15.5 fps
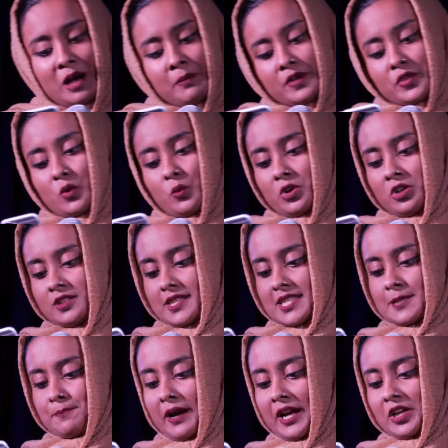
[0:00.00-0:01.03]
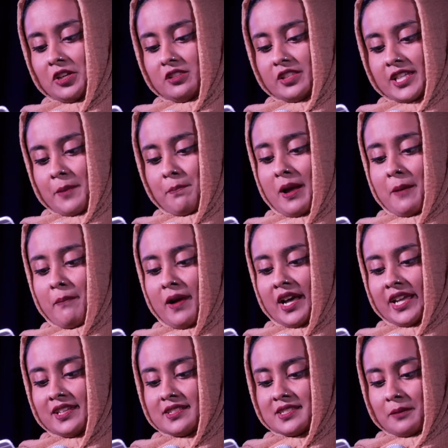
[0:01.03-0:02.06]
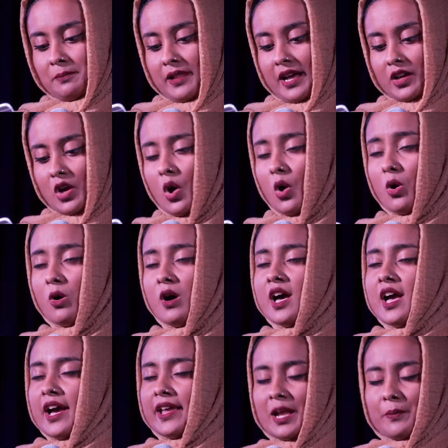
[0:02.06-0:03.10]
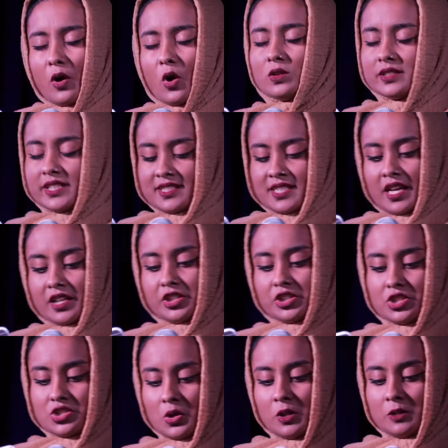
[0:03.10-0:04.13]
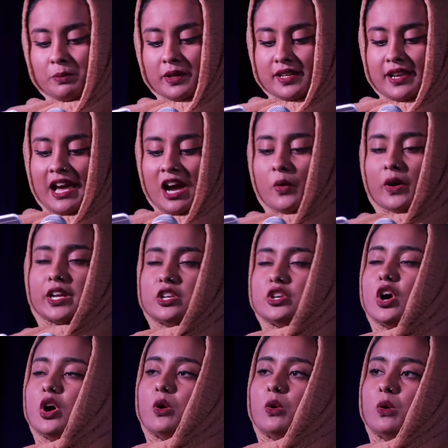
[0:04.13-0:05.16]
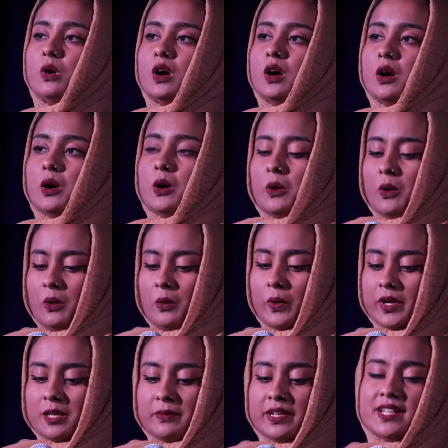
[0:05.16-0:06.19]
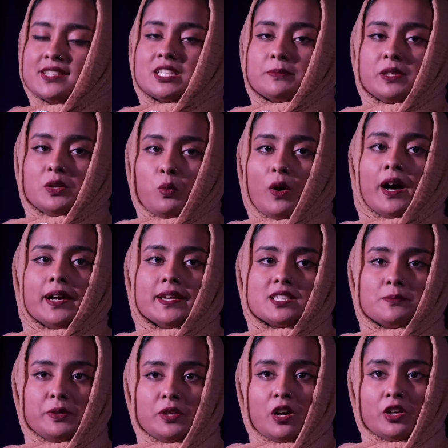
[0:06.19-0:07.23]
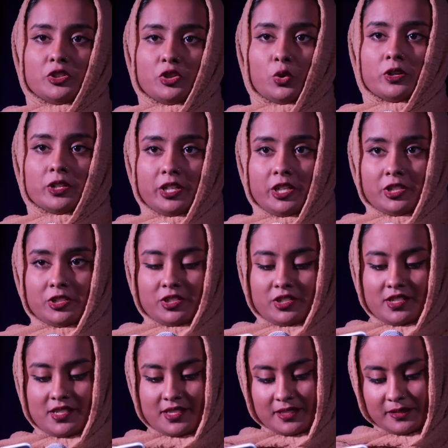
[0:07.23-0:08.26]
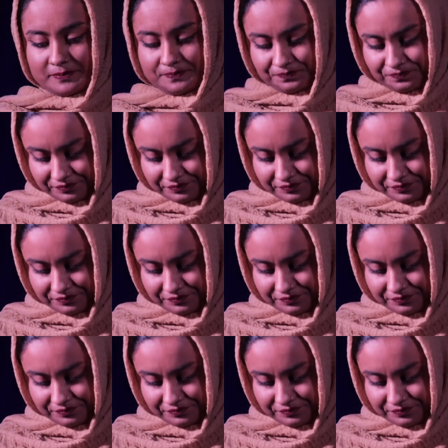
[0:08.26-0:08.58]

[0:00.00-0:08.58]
Mama, the world is spiraling and my mind is a black hole, and I'm only 10 years old, but now I know what it means to be wise beyond your years.